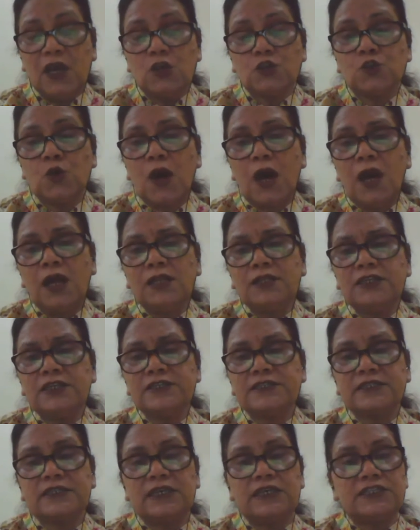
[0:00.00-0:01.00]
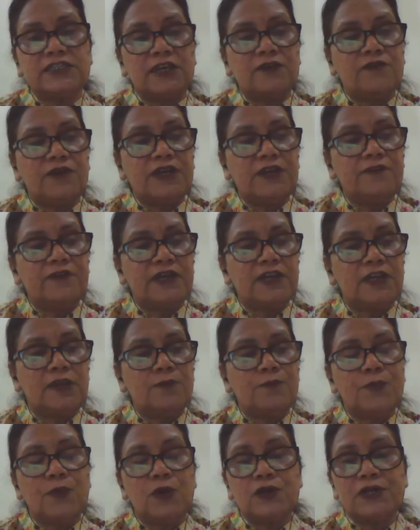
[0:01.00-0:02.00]
So all these skills are very, very
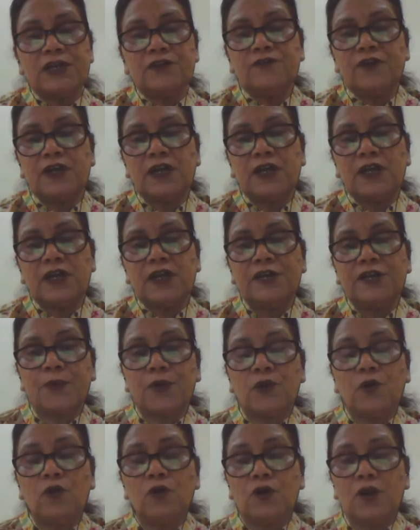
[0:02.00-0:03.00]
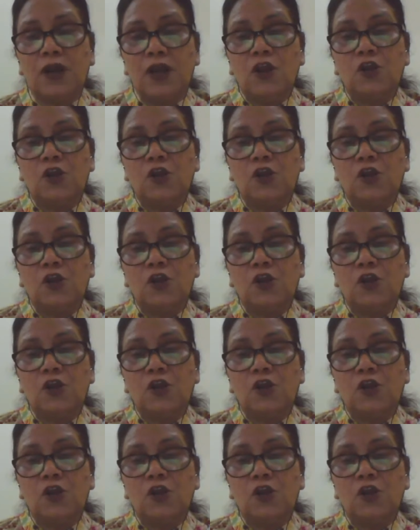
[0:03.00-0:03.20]
important for an entrepreneur